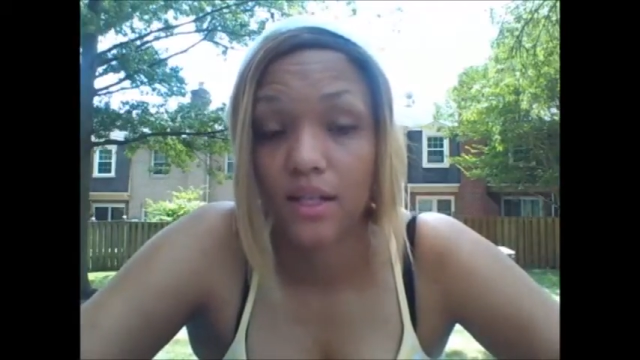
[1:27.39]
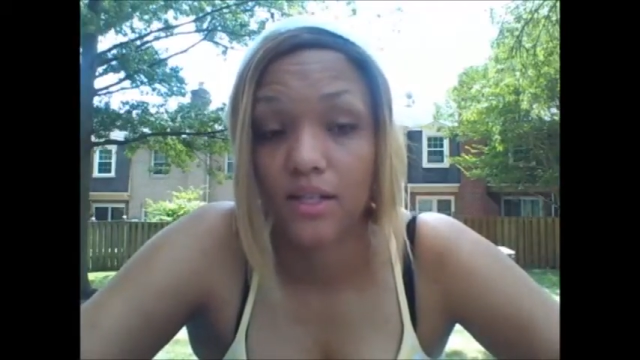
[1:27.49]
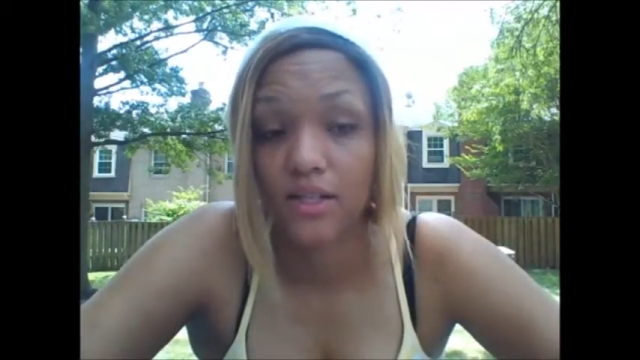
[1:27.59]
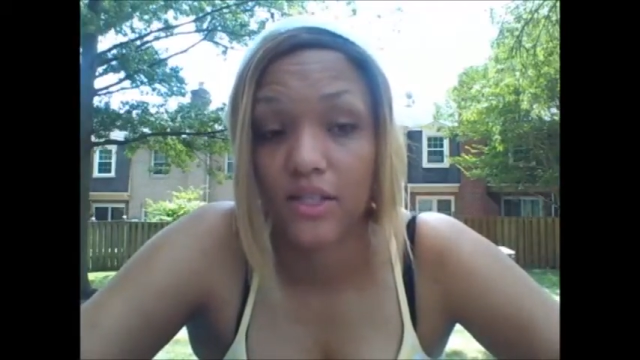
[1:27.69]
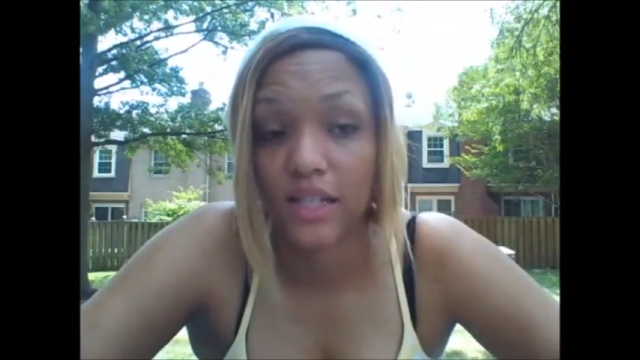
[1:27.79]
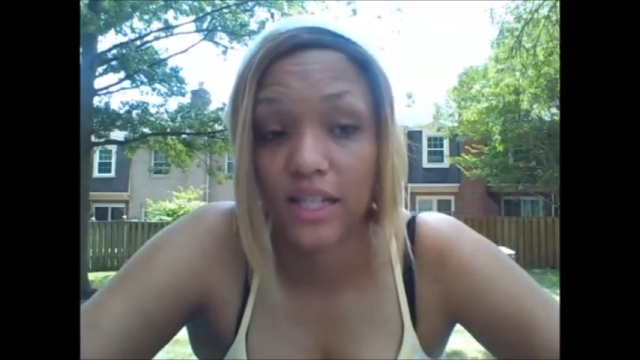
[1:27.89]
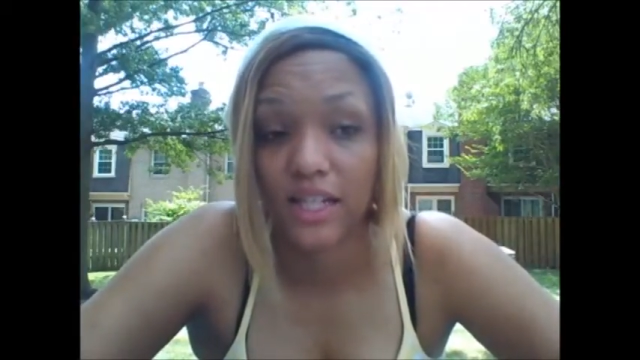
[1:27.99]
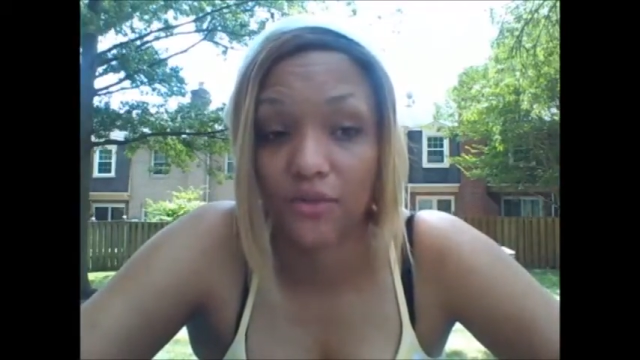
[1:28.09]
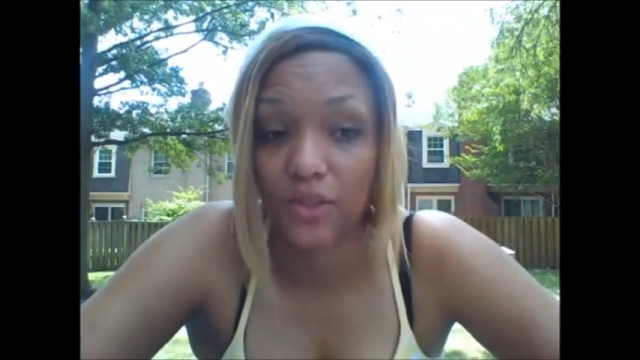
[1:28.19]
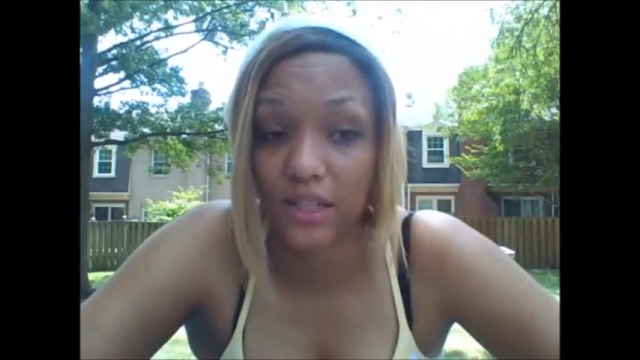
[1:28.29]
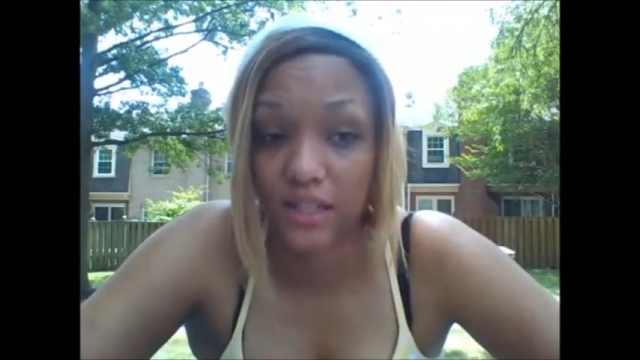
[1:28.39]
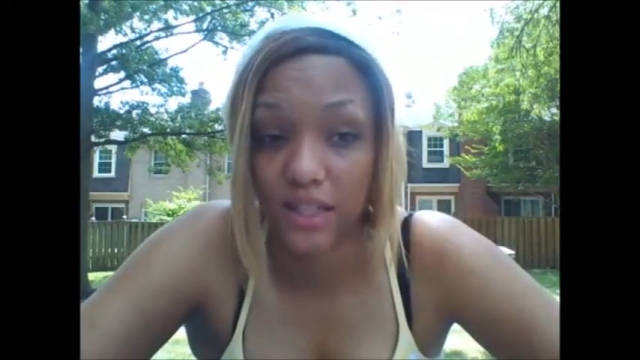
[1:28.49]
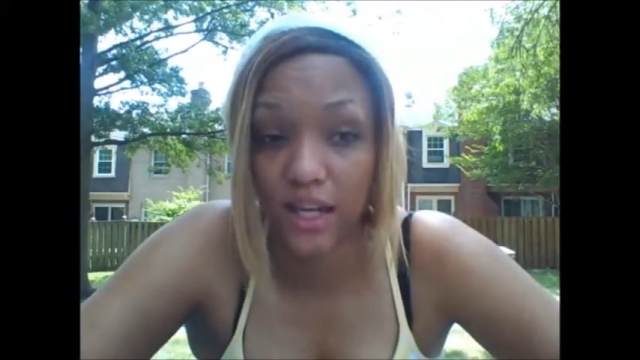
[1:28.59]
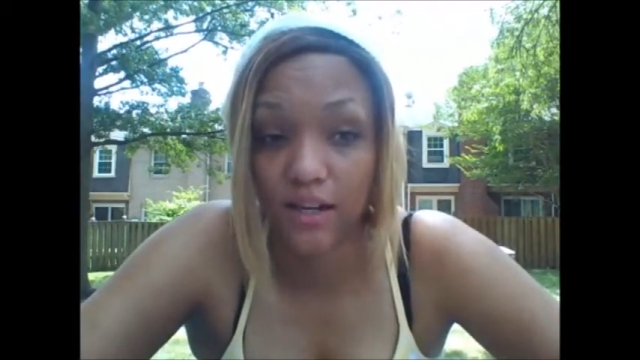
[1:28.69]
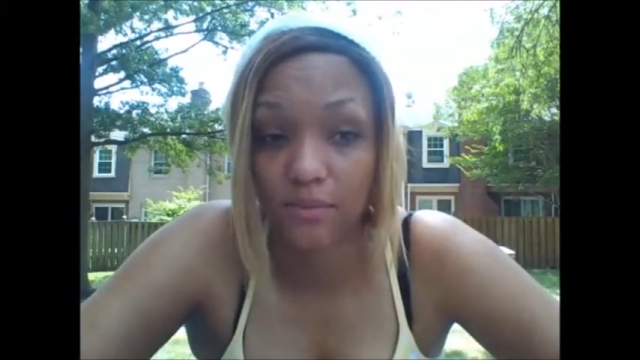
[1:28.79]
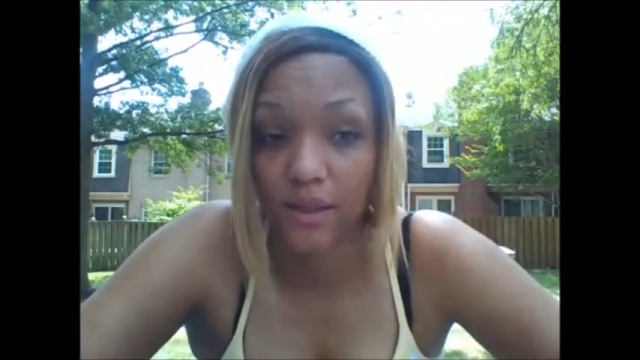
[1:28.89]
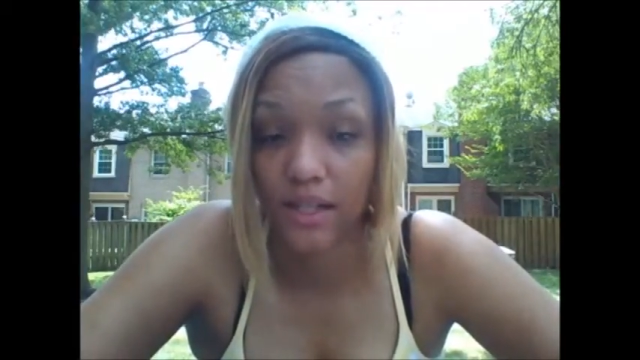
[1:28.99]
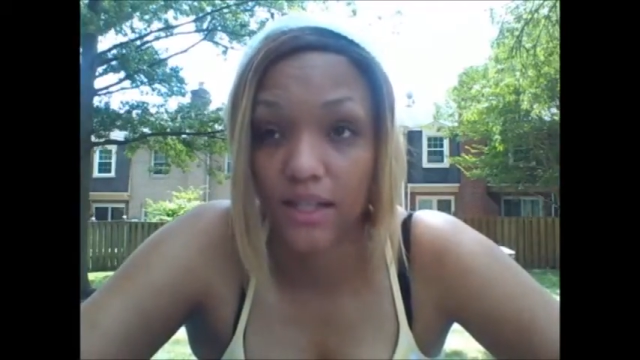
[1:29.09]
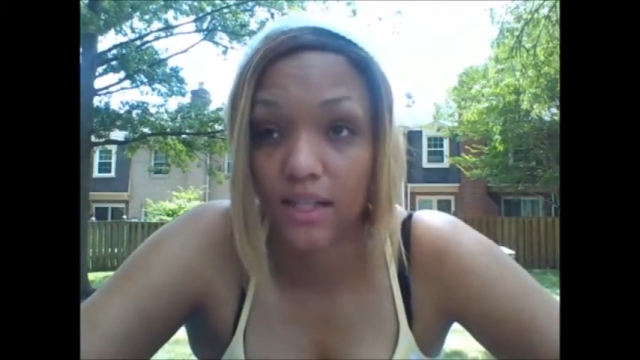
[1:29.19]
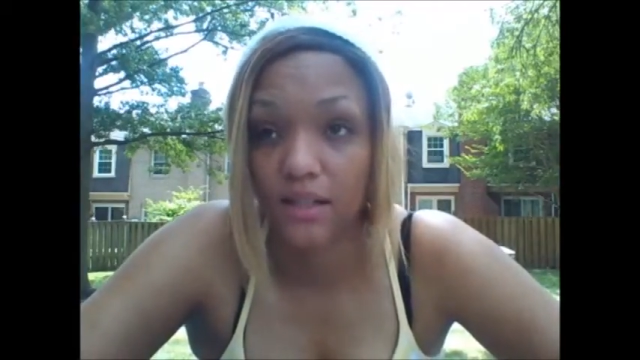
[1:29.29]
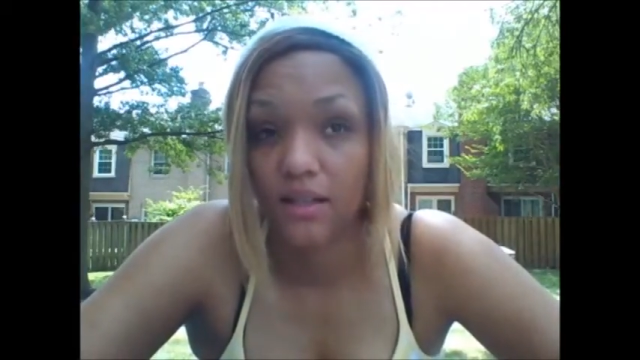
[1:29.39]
It just did, and it really scared me.